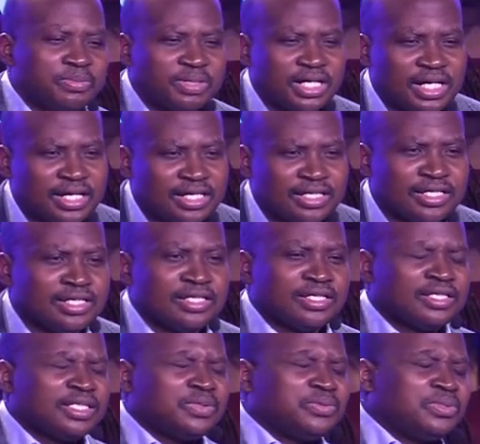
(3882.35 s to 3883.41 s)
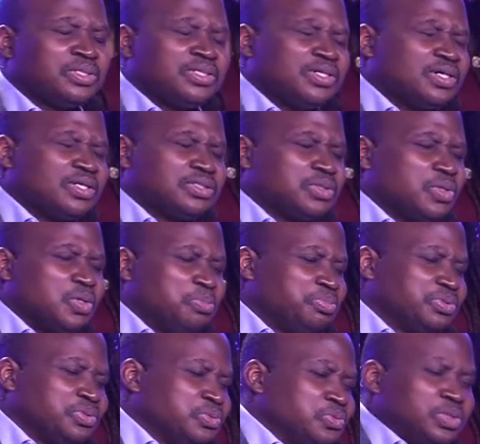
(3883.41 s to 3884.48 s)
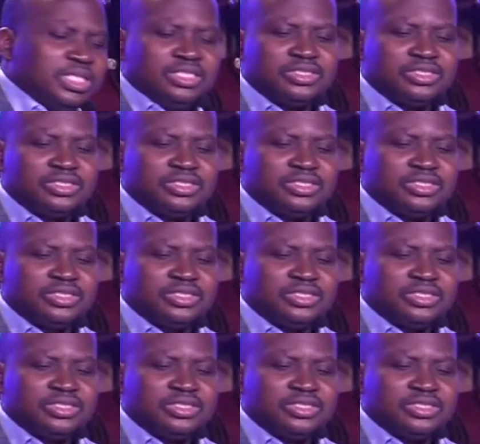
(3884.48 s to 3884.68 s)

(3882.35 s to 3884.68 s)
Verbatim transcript: bar. It will not open weed